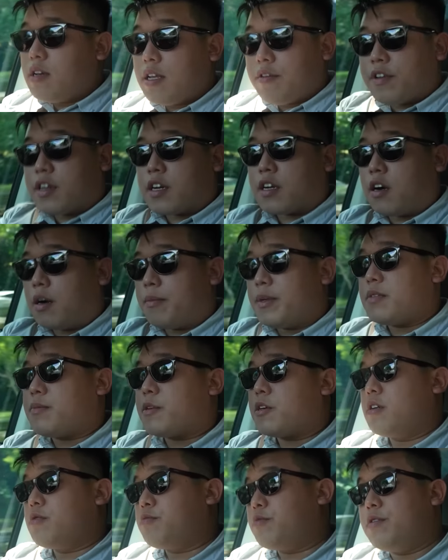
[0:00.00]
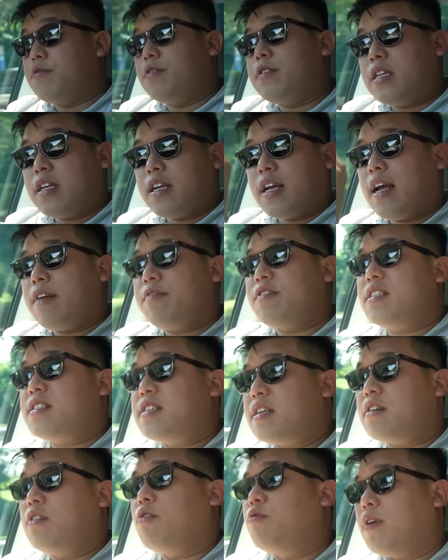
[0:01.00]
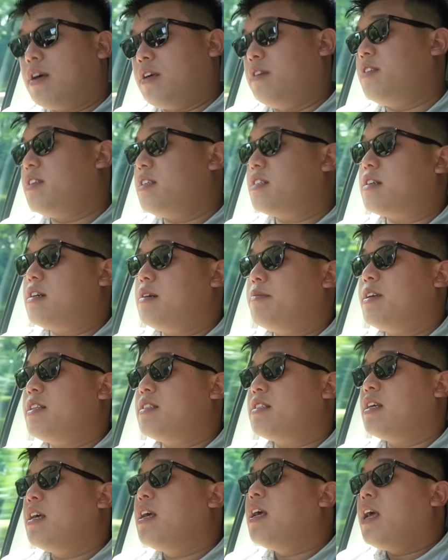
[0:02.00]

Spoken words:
leave it in the comments, because we read every single one of these comments.